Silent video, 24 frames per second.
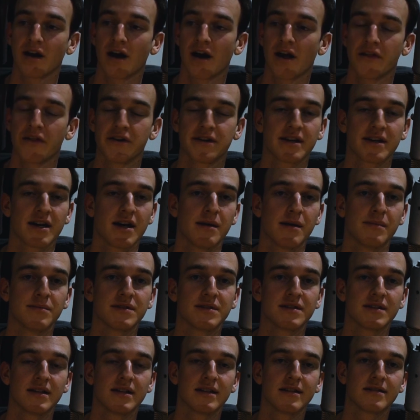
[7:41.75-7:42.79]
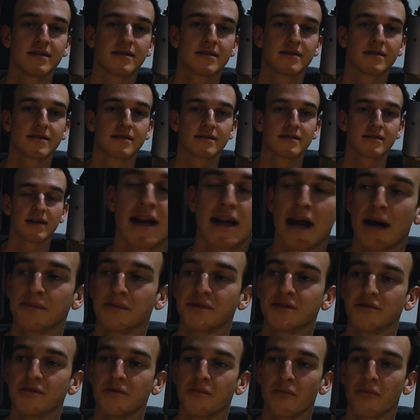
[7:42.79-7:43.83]
Other times it's an
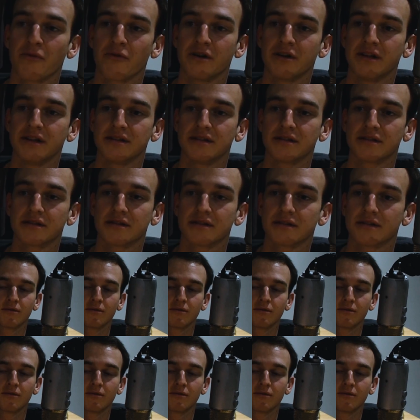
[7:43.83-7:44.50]
absolute breeze,